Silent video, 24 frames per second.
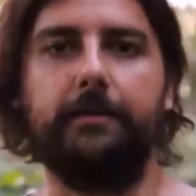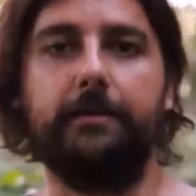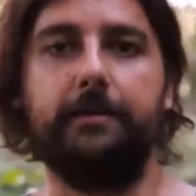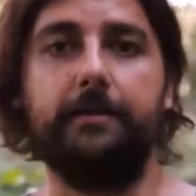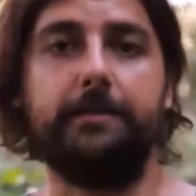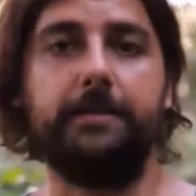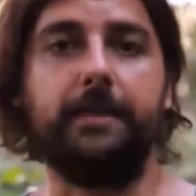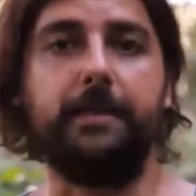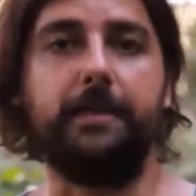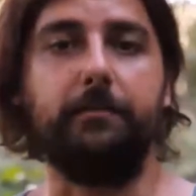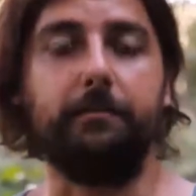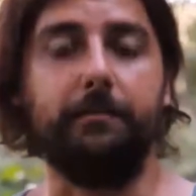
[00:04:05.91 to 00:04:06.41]

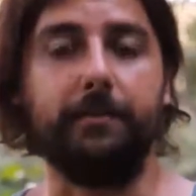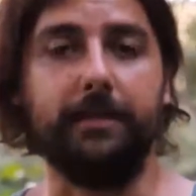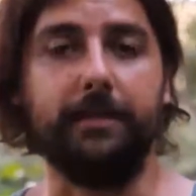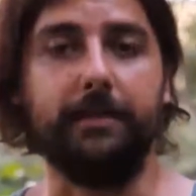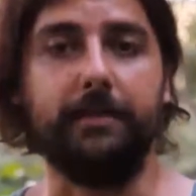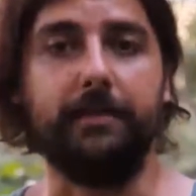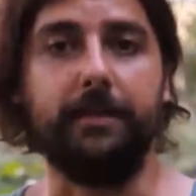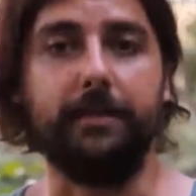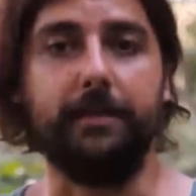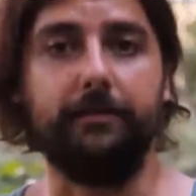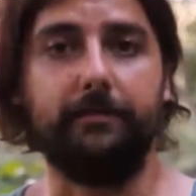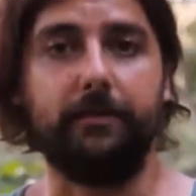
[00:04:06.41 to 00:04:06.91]
This can
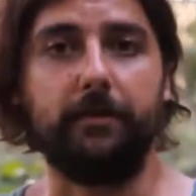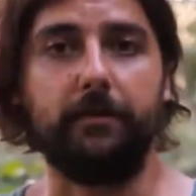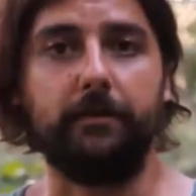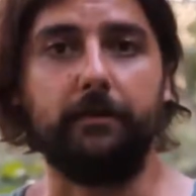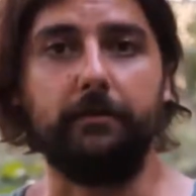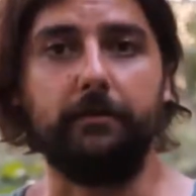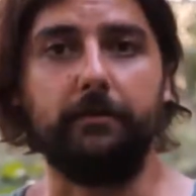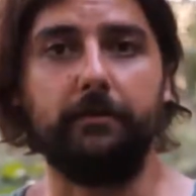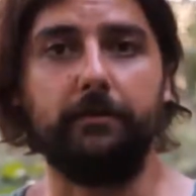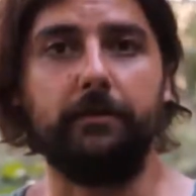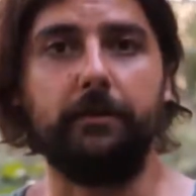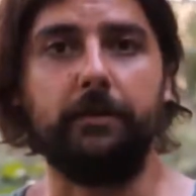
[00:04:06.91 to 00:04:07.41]
be
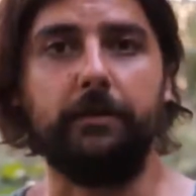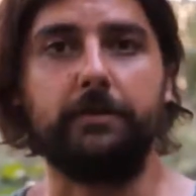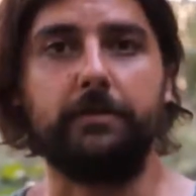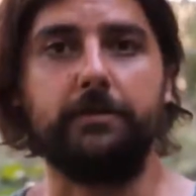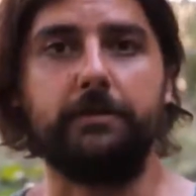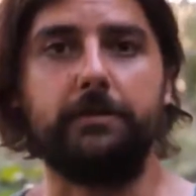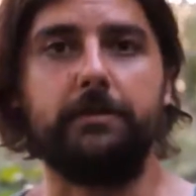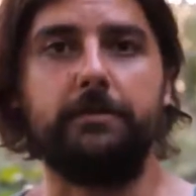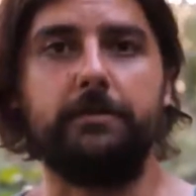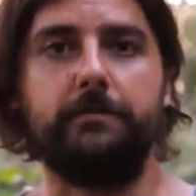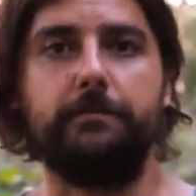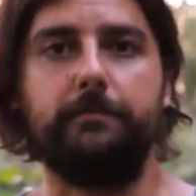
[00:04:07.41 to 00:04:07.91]
difficult
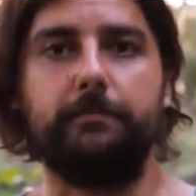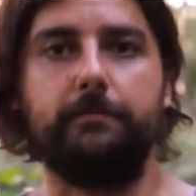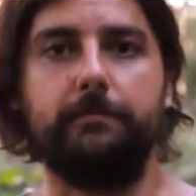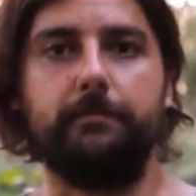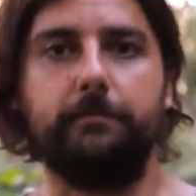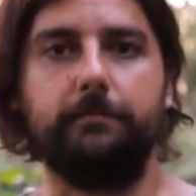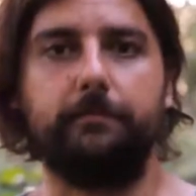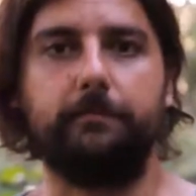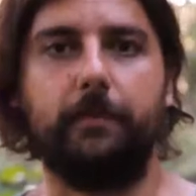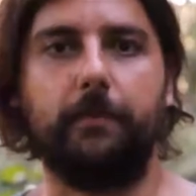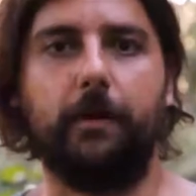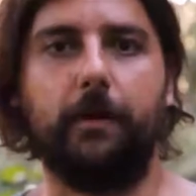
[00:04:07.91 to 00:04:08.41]
because
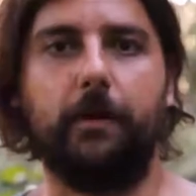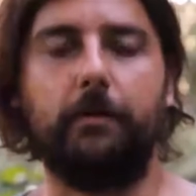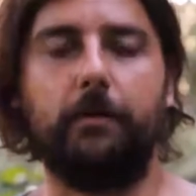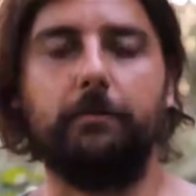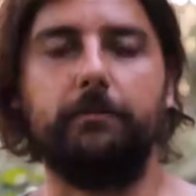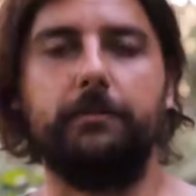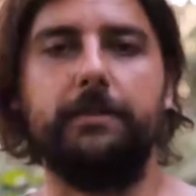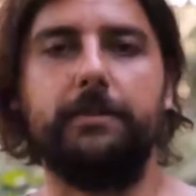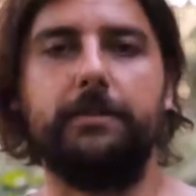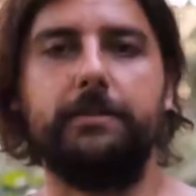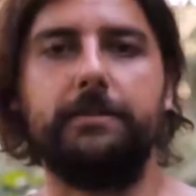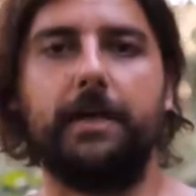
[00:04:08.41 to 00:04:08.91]

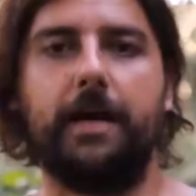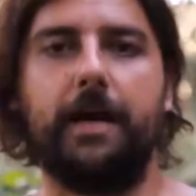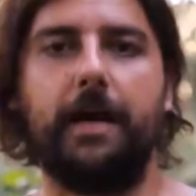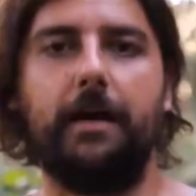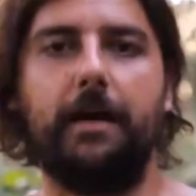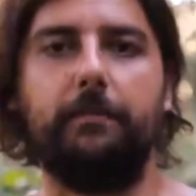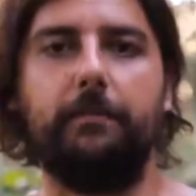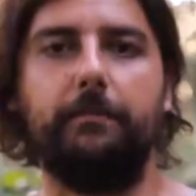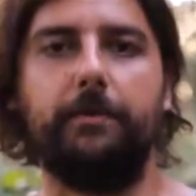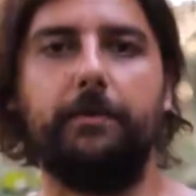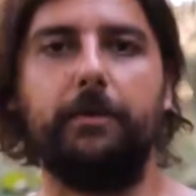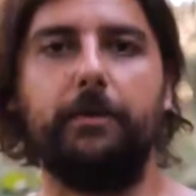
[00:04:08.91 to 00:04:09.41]
all the
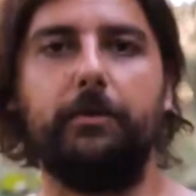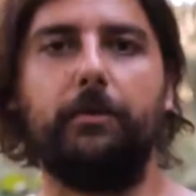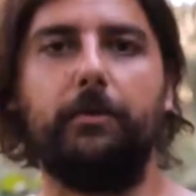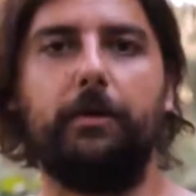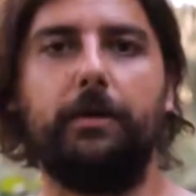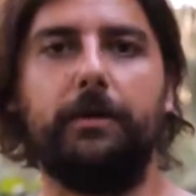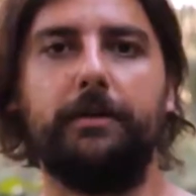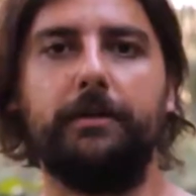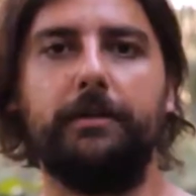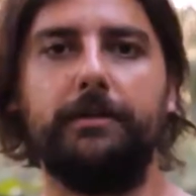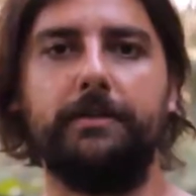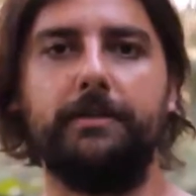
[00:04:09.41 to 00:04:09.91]
time you
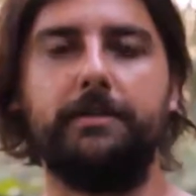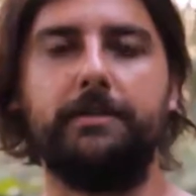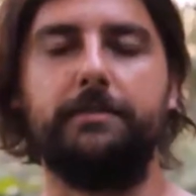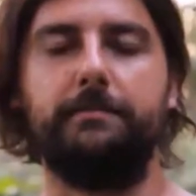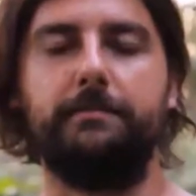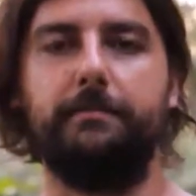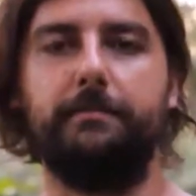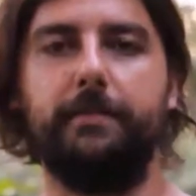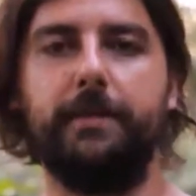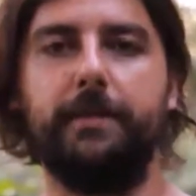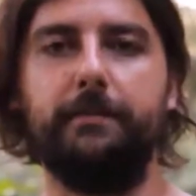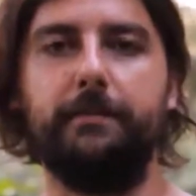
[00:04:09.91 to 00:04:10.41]
are in
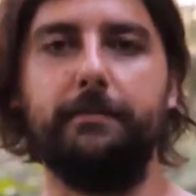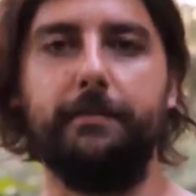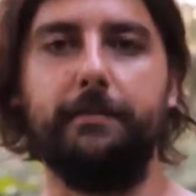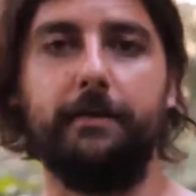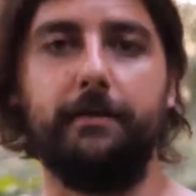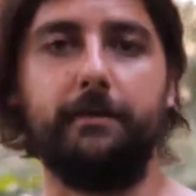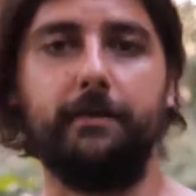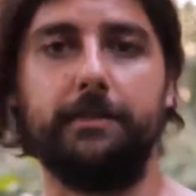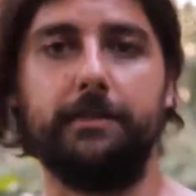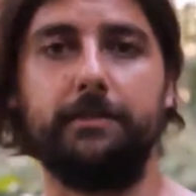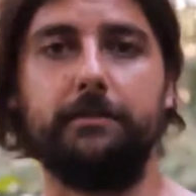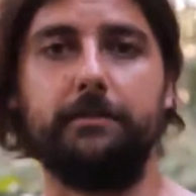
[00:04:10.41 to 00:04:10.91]
these big
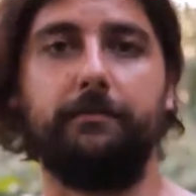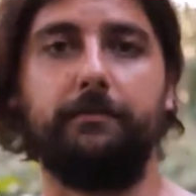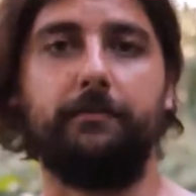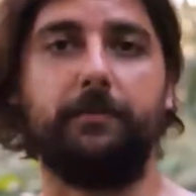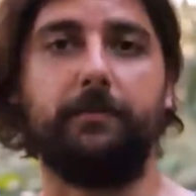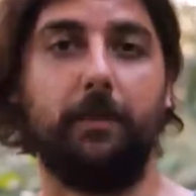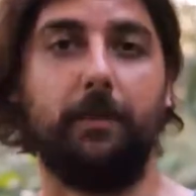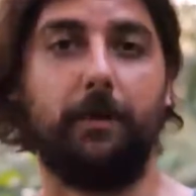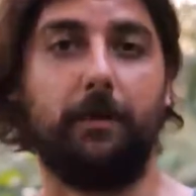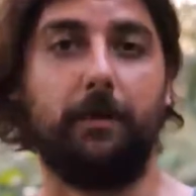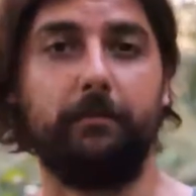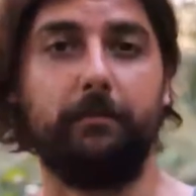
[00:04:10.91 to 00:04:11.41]
meetings with
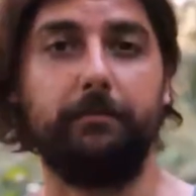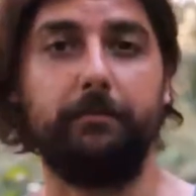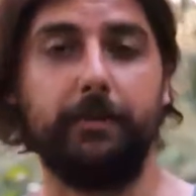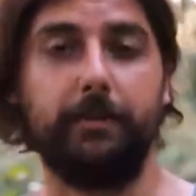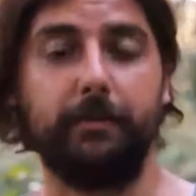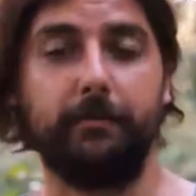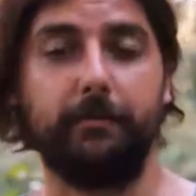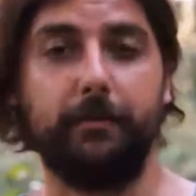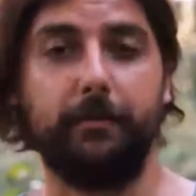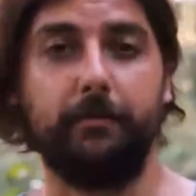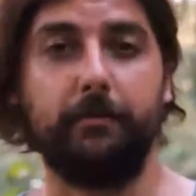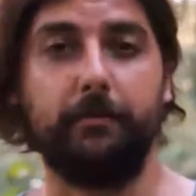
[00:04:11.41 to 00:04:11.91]
a lot of
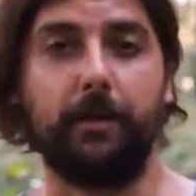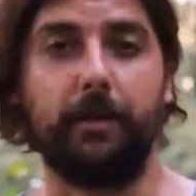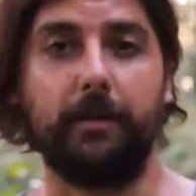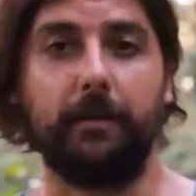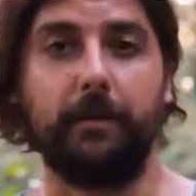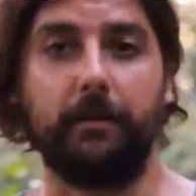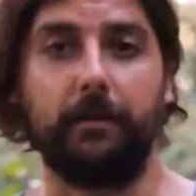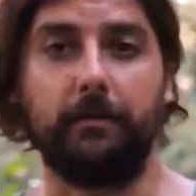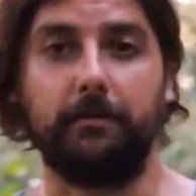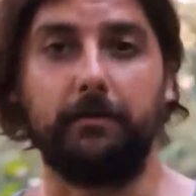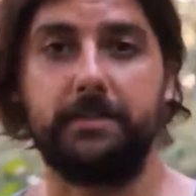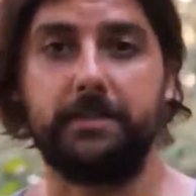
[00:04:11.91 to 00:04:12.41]
people,
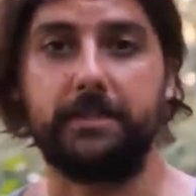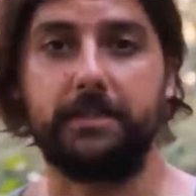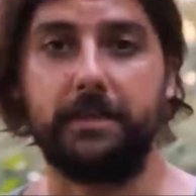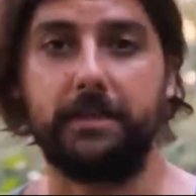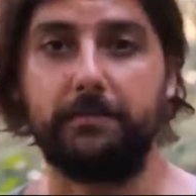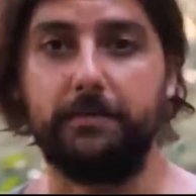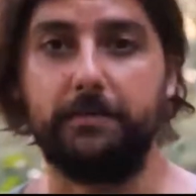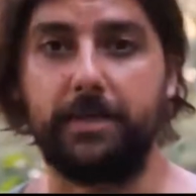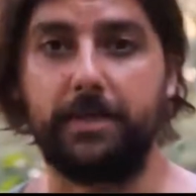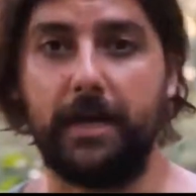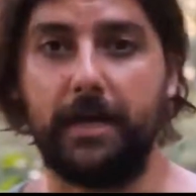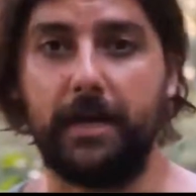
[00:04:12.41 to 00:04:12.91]
a lot of
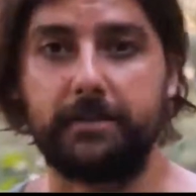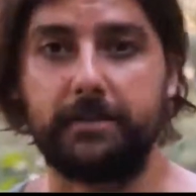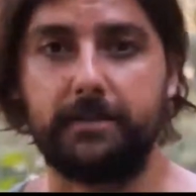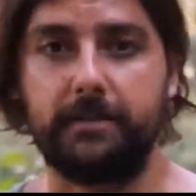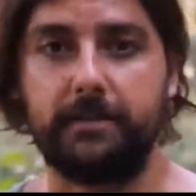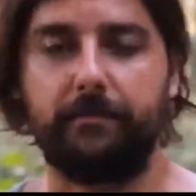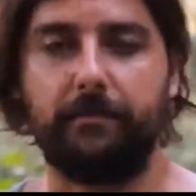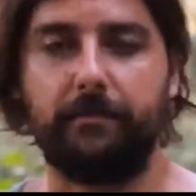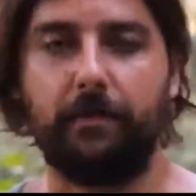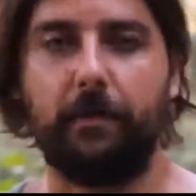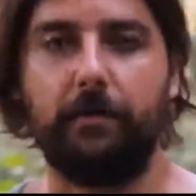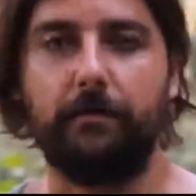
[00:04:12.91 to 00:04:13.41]

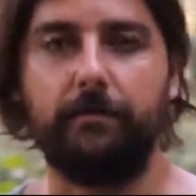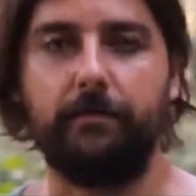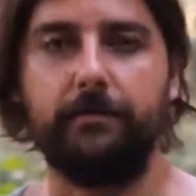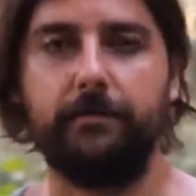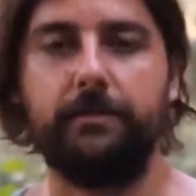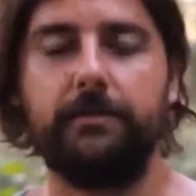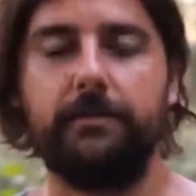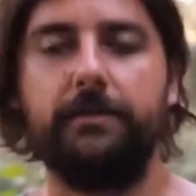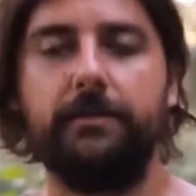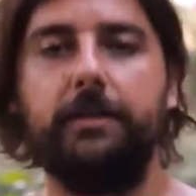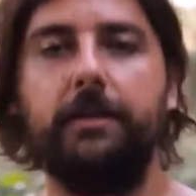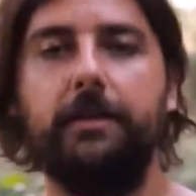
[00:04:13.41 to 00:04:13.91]
subjects
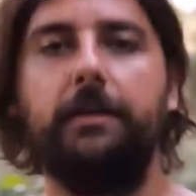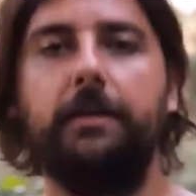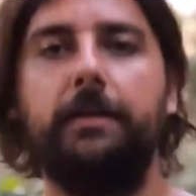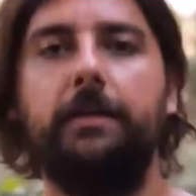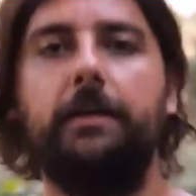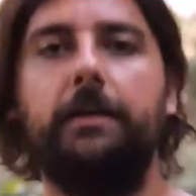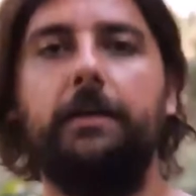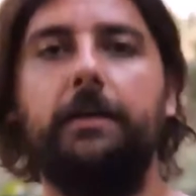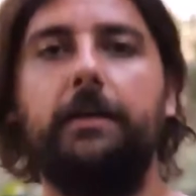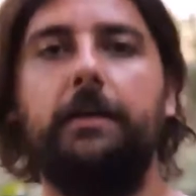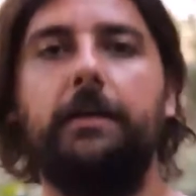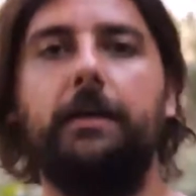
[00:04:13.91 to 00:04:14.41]
involved,
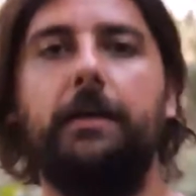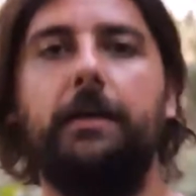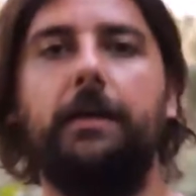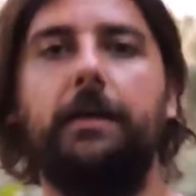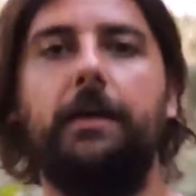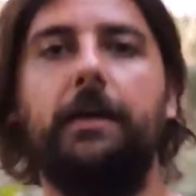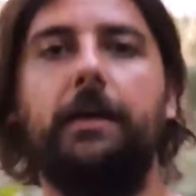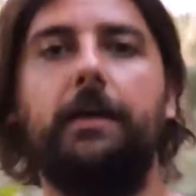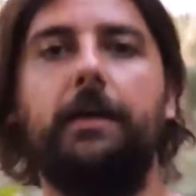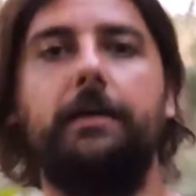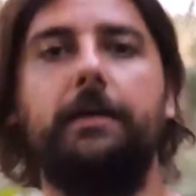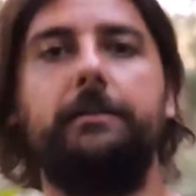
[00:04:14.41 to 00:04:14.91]

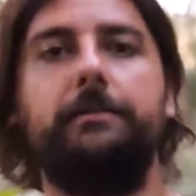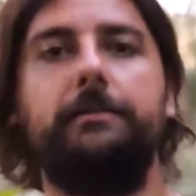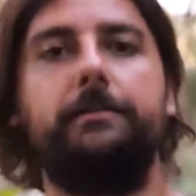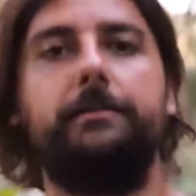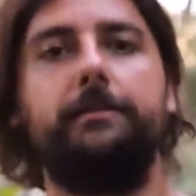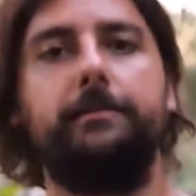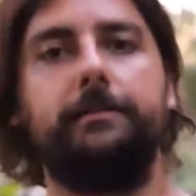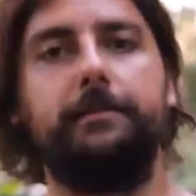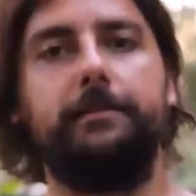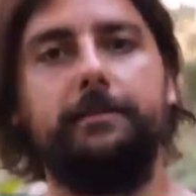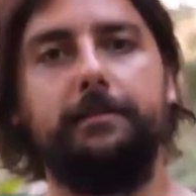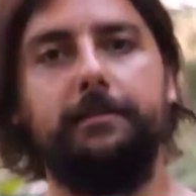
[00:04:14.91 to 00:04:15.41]

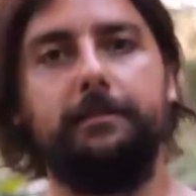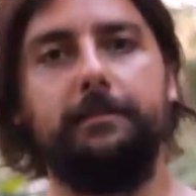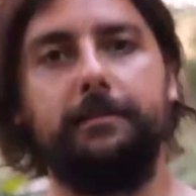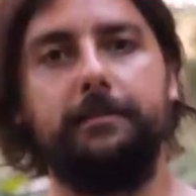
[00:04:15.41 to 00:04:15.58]
and